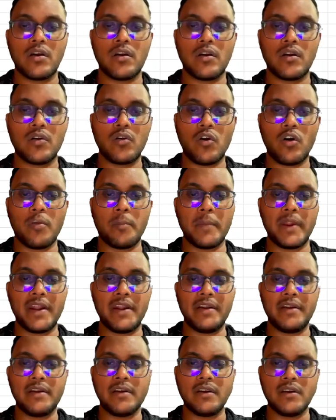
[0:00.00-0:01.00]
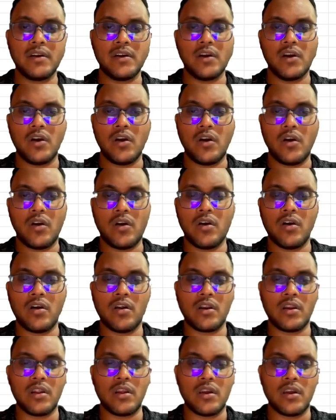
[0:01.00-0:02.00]
comment
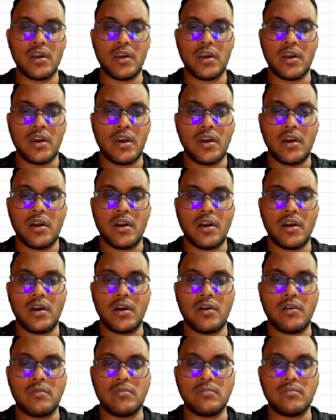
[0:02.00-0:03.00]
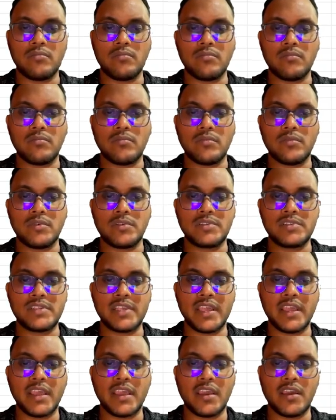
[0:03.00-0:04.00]
or uh,
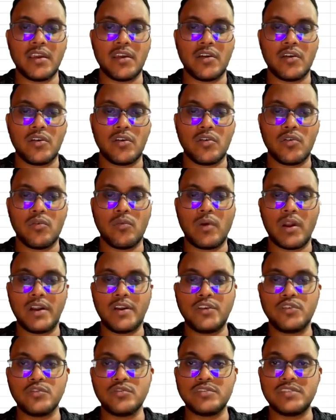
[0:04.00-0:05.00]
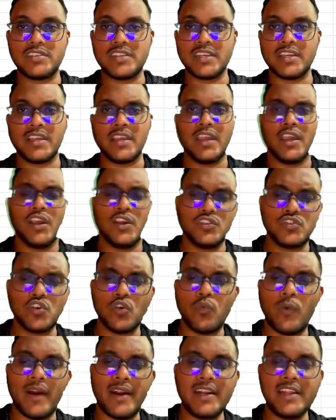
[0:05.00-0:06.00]
say 1 2 3, so
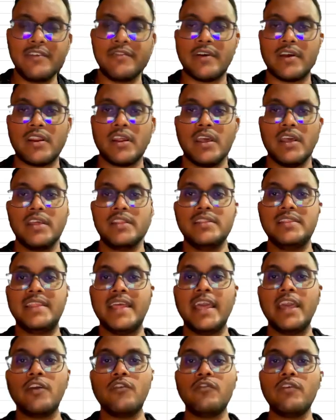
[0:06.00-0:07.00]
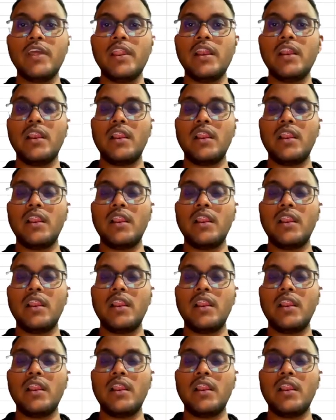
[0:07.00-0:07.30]
whatever they will